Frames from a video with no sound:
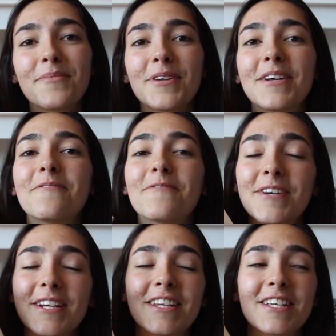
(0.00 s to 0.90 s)
But it
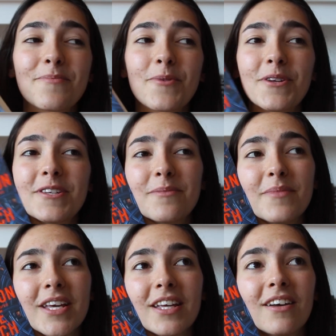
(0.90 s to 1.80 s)
really disappointed
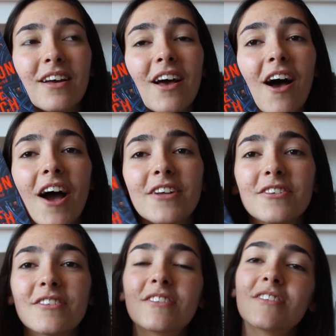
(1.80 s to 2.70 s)
me. I
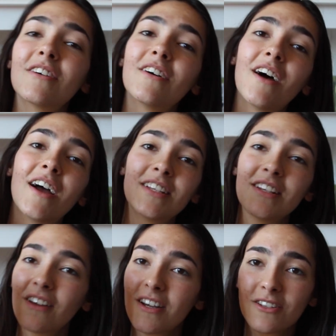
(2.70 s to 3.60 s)
just, I
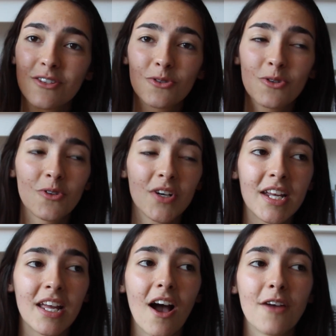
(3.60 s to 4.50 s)
didn't like the
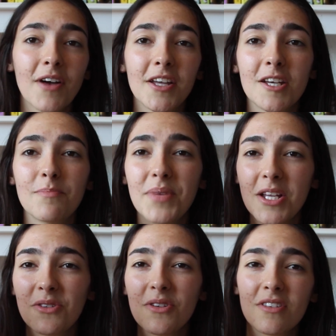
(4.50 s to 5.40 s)
story. I found it a
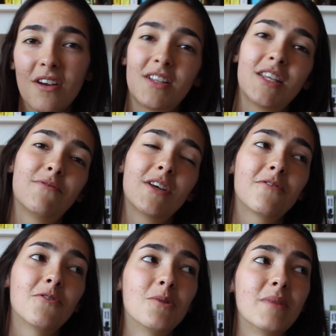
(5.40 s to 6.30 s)
bit too
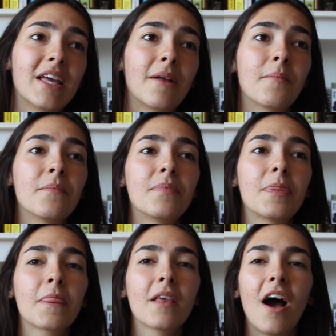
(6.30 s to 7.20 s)
scientific for me.
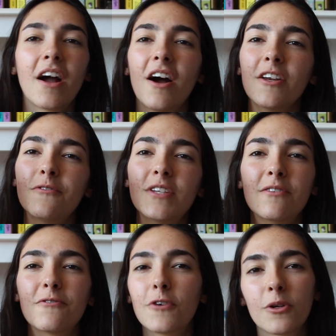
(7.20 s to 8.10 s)
I kind of
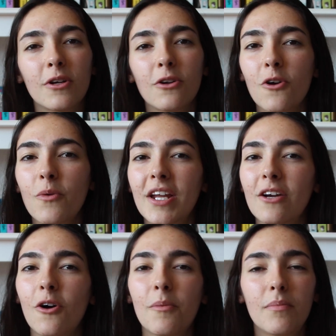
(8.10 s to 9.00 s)
didn't follow along when
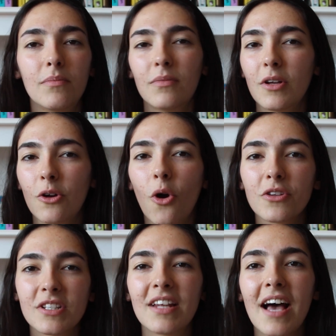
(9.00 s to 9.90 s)
it got
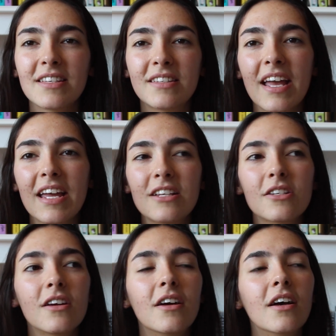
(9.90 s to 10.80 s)
got to that stage.